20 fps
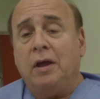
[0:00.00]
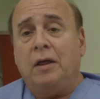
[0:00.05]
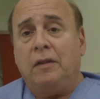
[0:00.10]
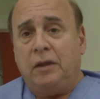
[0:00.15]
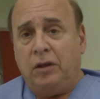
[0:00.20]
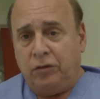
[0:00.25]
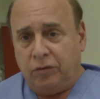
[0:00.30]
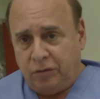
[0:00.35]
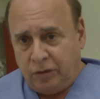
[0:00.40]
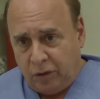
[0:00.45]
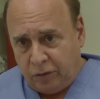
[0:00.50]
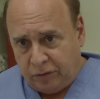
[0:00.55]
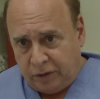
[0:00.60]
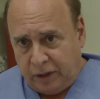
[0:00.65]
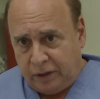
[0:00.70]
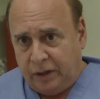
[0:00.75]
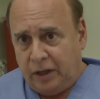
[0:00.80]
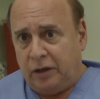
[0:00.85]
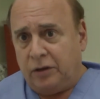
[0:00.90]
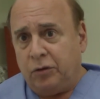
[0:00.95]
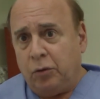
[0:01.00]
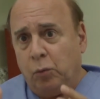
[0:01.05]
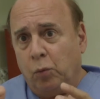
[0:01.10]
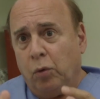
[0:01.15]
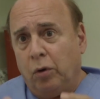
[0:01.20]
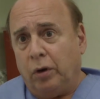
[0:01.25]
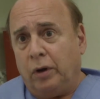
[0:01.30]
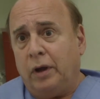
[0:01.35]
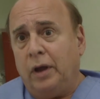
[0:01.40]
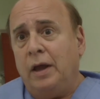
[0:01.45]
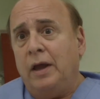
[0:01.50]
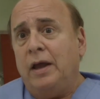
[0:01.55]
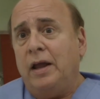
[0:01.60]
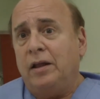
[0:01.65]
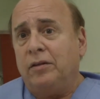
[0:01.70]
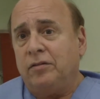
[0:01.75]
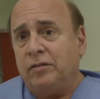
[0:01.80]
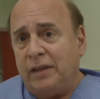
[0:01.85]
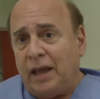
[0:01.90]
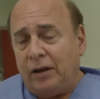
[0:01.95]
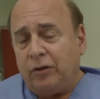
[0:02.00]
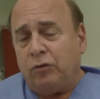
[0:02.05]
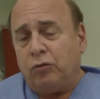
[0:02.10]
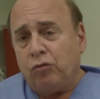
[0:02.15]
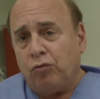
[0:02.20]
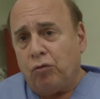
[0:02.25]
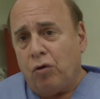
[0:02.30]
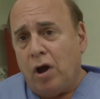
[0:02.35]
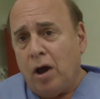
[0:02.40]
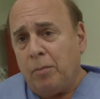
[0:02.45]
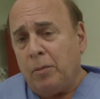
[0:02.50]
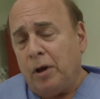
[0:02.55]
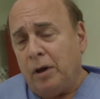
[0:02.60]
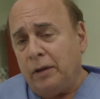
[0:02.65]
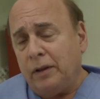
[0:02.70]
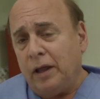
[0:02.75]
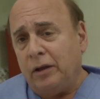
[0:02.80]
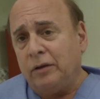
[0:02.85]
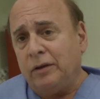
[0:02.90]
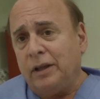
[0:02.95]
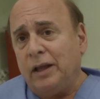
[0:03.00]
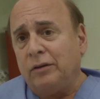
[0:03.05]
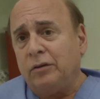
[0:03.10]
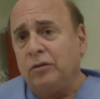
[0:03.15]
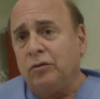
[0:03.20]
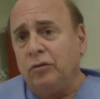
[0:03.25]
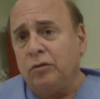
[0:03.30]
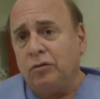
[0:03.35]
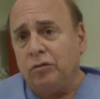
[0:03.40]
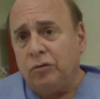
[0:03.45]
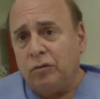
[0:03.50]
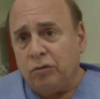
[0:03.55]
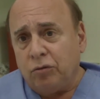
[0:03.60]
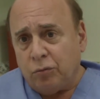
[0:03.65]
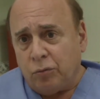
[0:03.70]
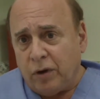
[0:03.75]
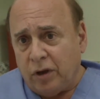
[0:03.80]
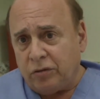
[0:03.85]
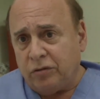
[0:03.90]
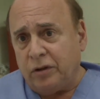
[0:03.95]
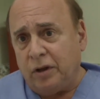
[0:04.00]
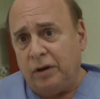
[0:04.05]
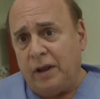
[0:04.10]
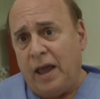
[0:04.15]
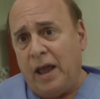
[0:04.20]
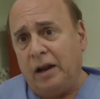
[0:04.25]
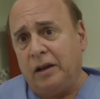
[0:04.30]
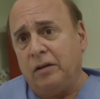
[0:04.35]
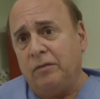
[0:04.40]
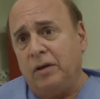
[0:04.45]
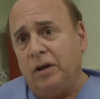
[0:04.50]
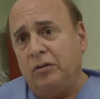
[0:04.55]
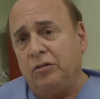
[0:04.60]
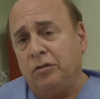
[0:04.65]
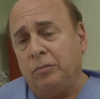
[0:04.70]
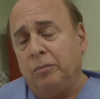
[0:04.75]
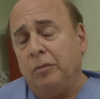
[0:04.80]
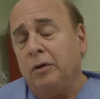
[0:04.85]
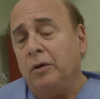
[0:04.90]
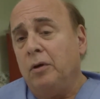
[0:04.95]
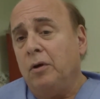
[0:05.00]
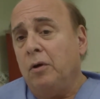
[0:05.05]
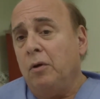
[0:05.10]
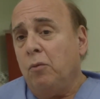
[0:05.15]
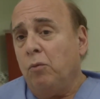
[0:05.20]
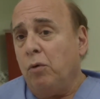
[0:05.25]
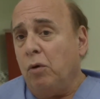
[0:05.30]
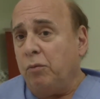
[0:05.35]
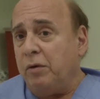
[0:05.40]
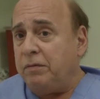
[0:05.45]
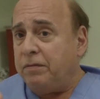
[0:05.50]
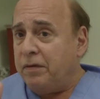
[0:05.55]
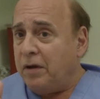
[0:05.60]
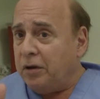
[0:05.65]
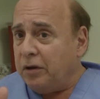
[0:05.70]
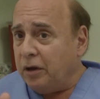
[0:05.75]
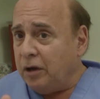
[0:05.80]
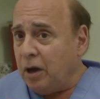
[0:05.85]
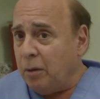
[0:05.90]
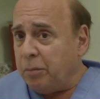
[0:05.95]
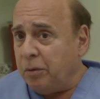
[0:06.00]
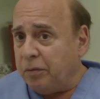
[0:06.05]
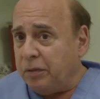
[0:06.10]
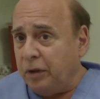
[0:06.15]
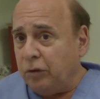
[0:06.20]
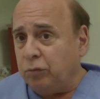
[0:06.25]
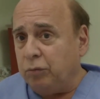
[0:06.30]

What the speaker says: These cells then get to work. It's that trauma, that stress that activates them. Well, we found a couple of things.